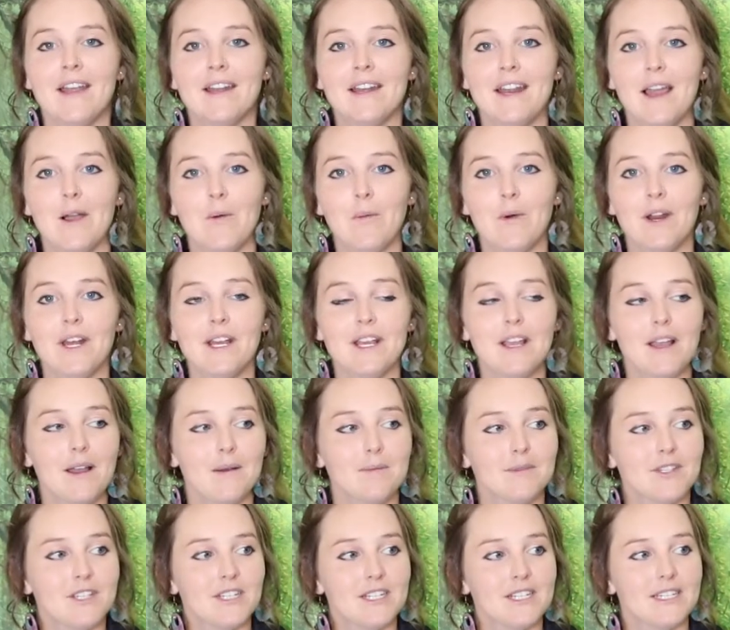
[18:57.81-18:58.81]
Now, when it
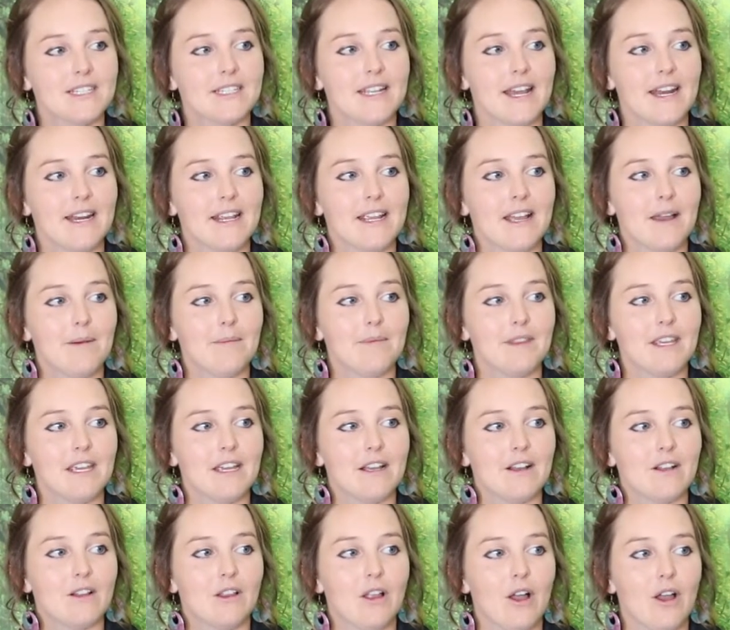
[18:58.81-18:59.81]
comes to setting up the
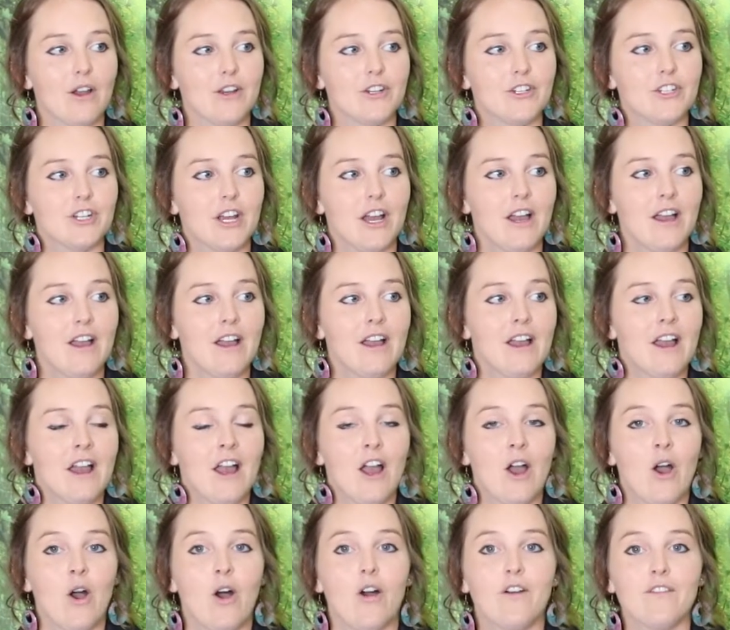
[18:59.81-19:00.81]
enclosure,
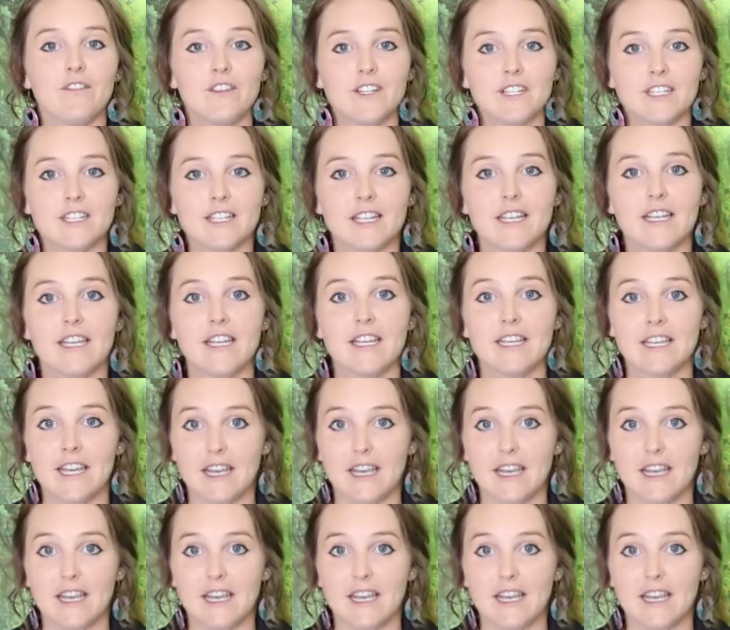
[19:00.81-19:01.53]
obviously